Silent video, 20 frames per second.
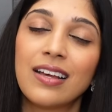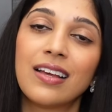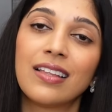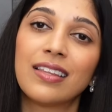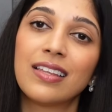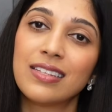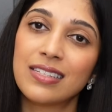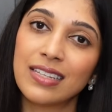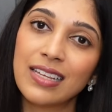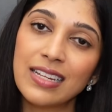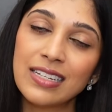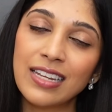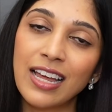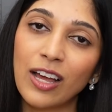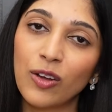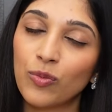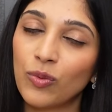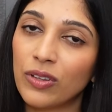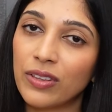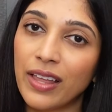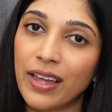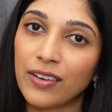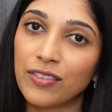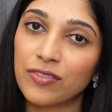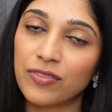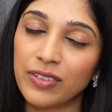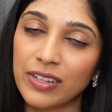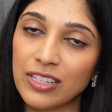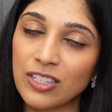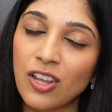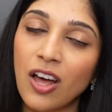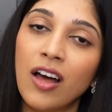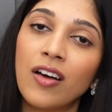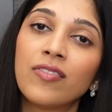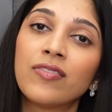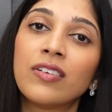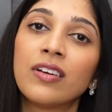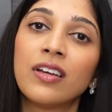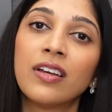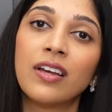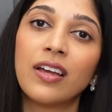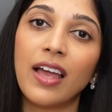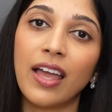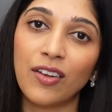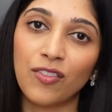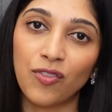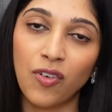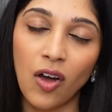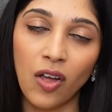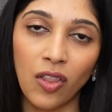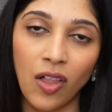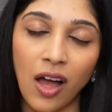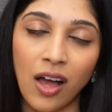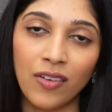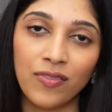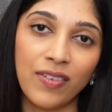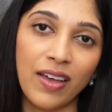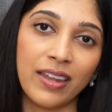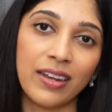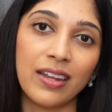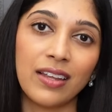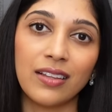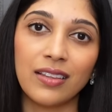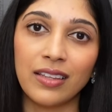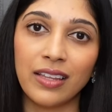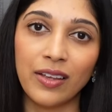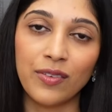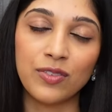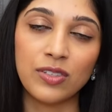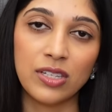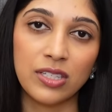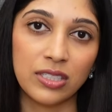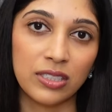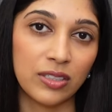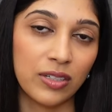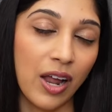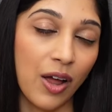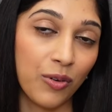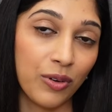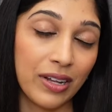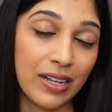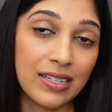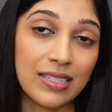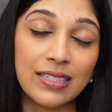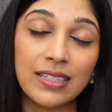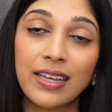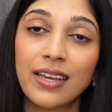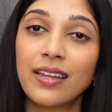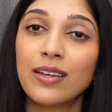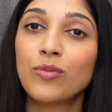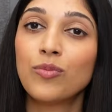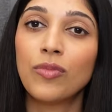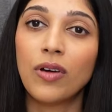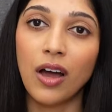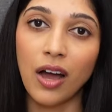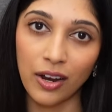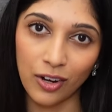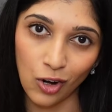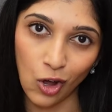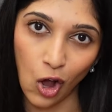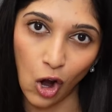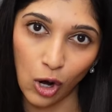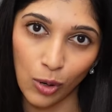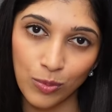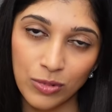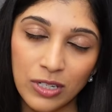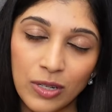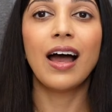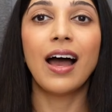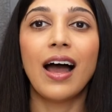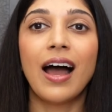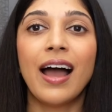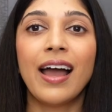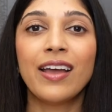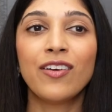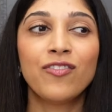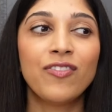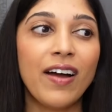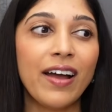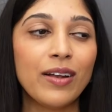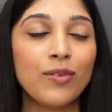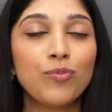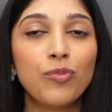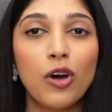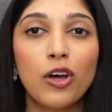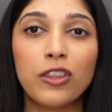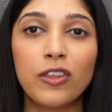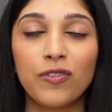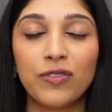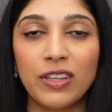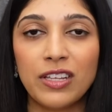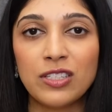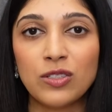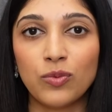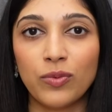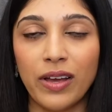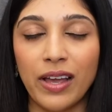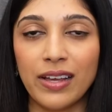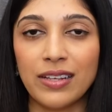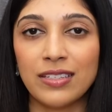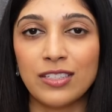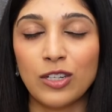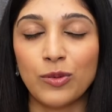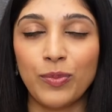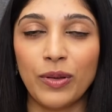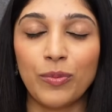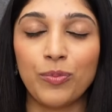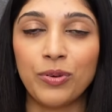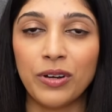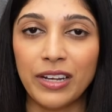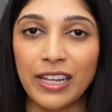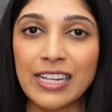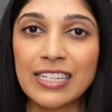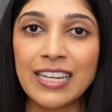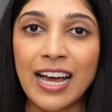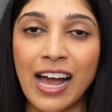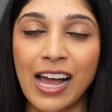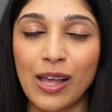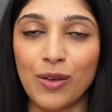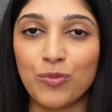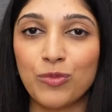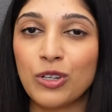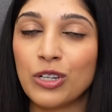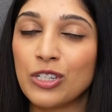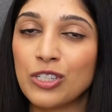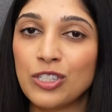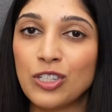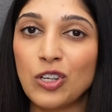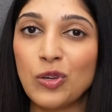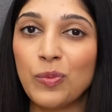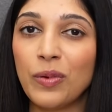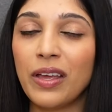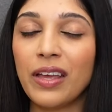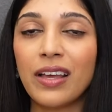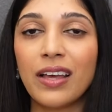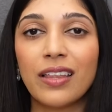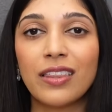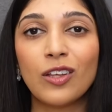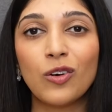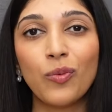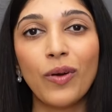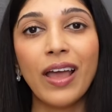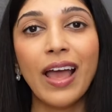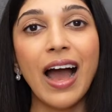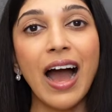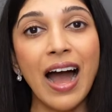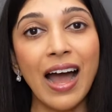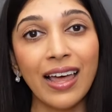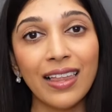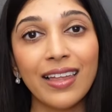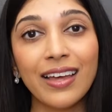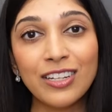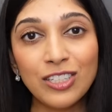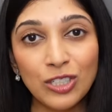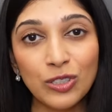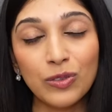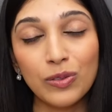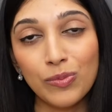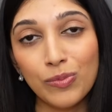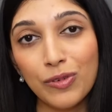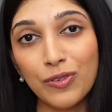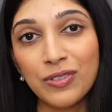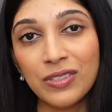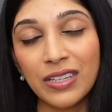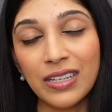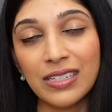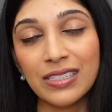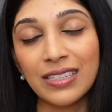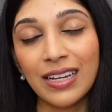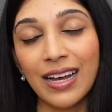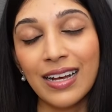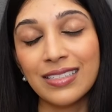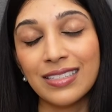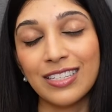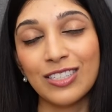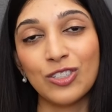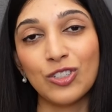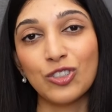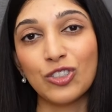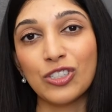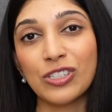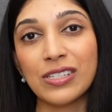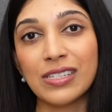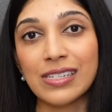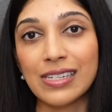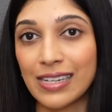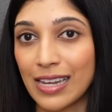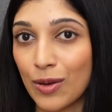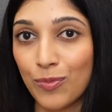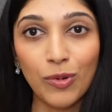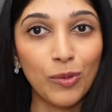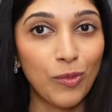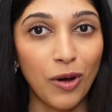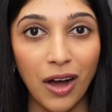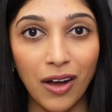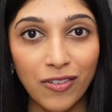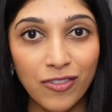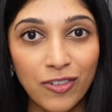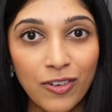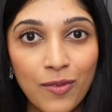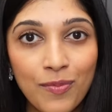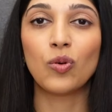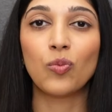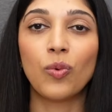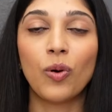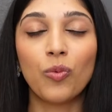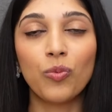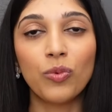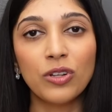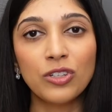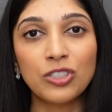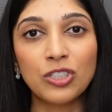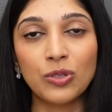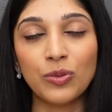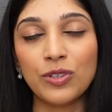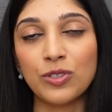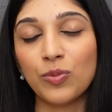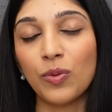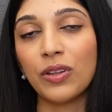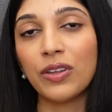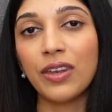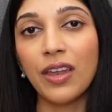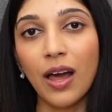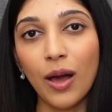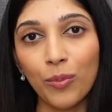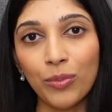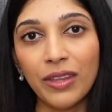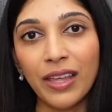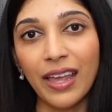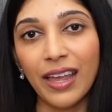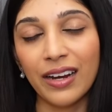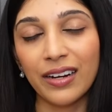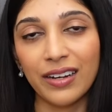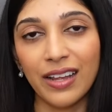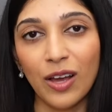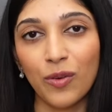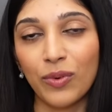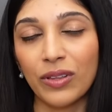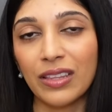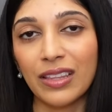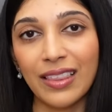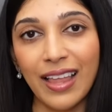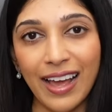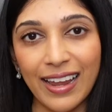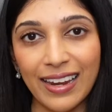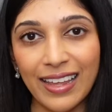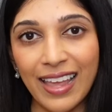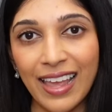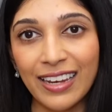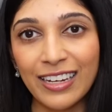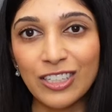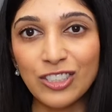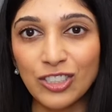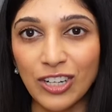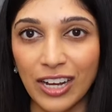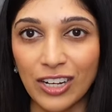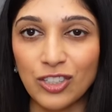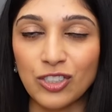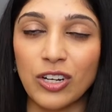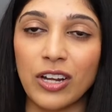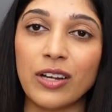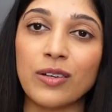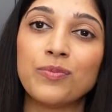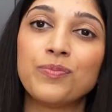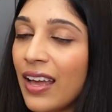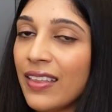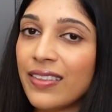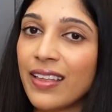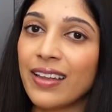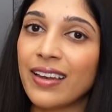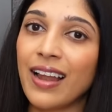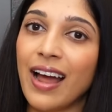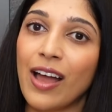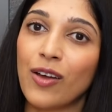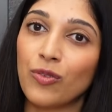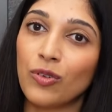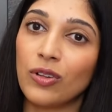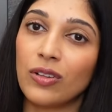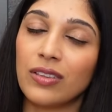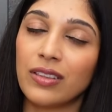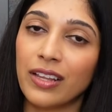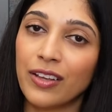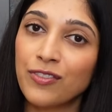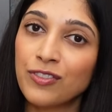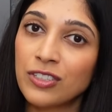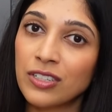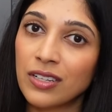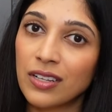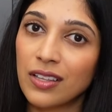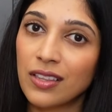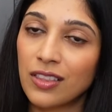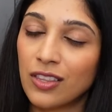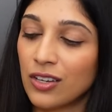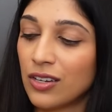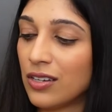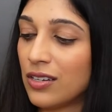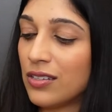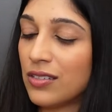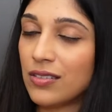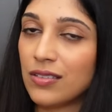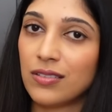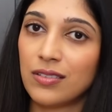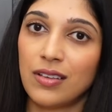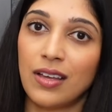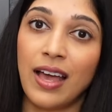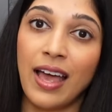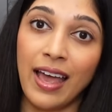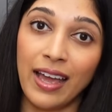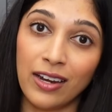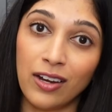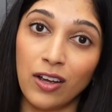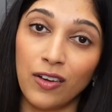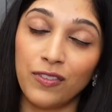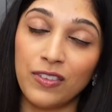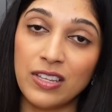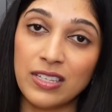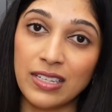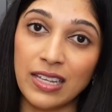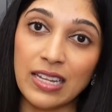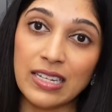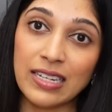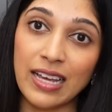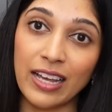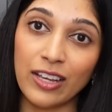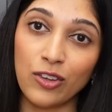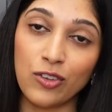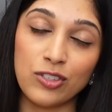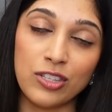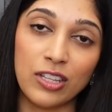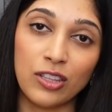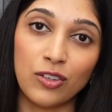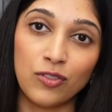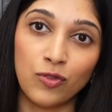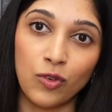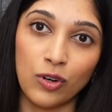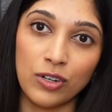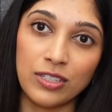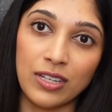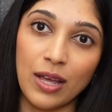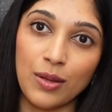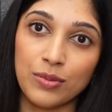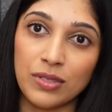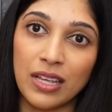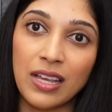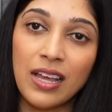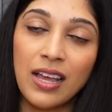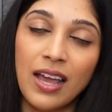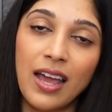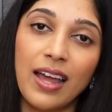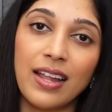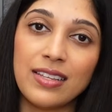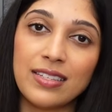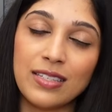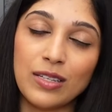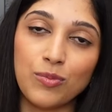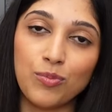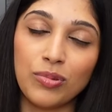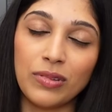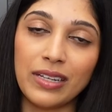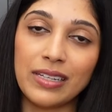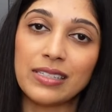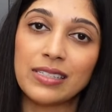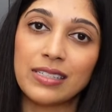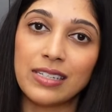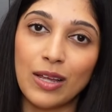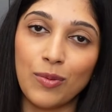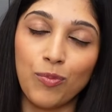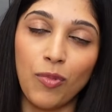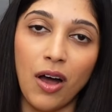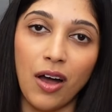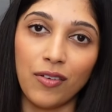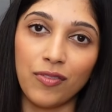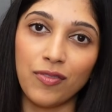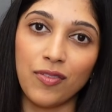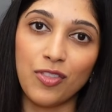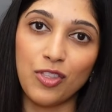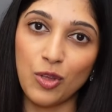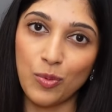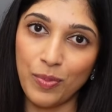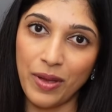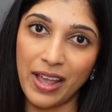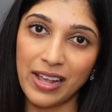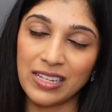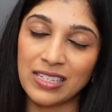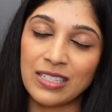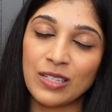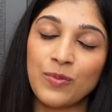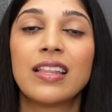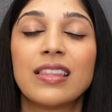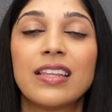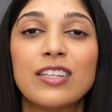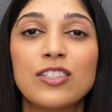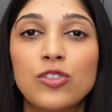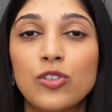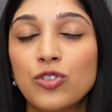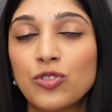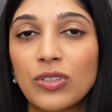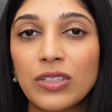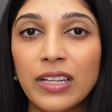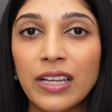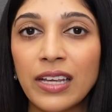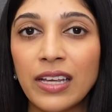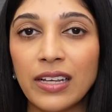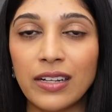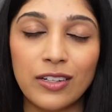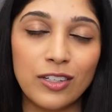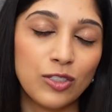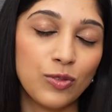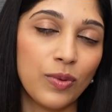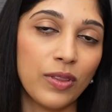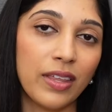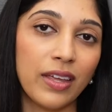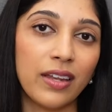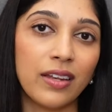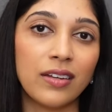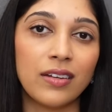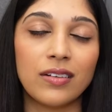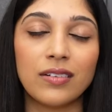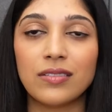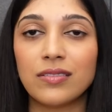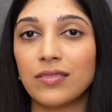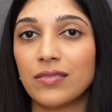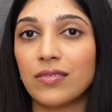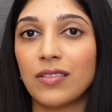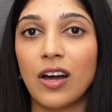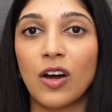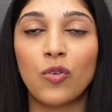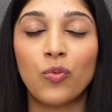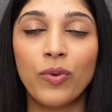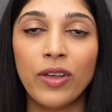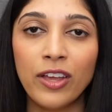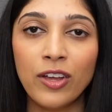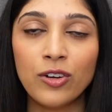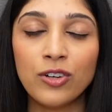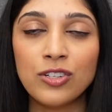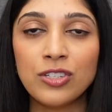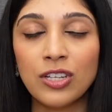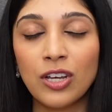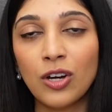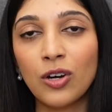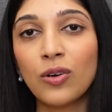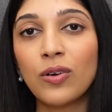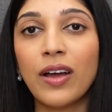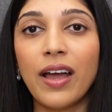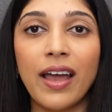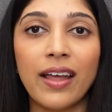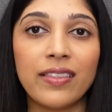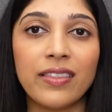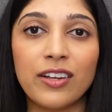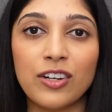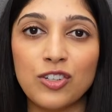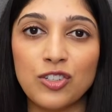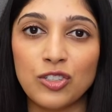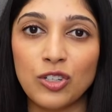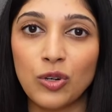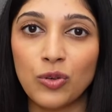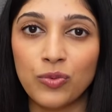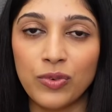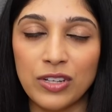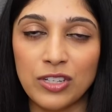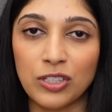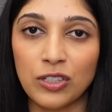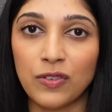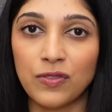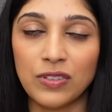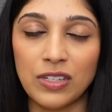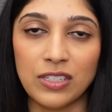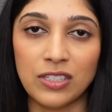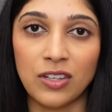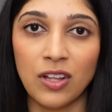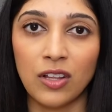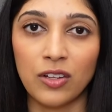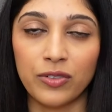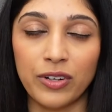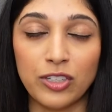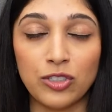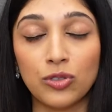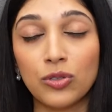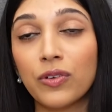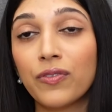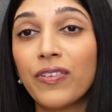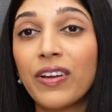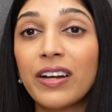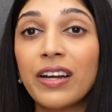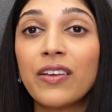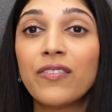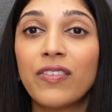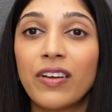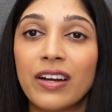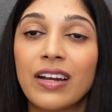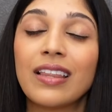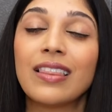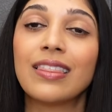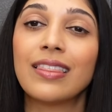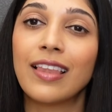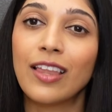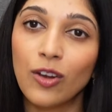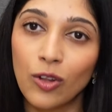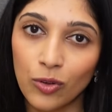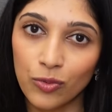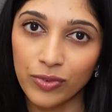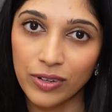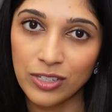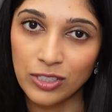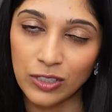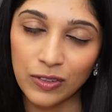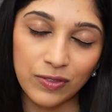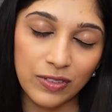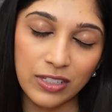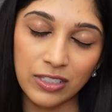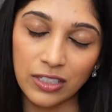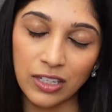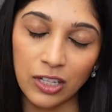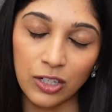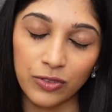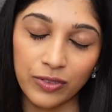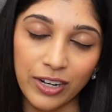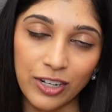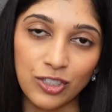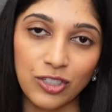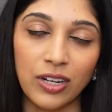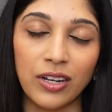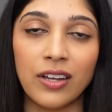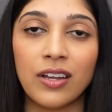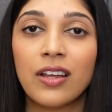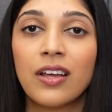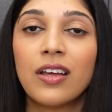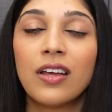The skin tag will then freeze off and fall off, and it leaves the surrounding skin unharmed. I find both of these ways to be pretty time consuming. The way I like to remove skin tags is to just snip them off. But what we'll do is we'll numb the area with lidocaine injection, and then I will lift the head of the skin tag using the forceps and simply snip off the base. This usually heals within a week or so, and there's no risk of discoloration, or very, very little risk of discoloration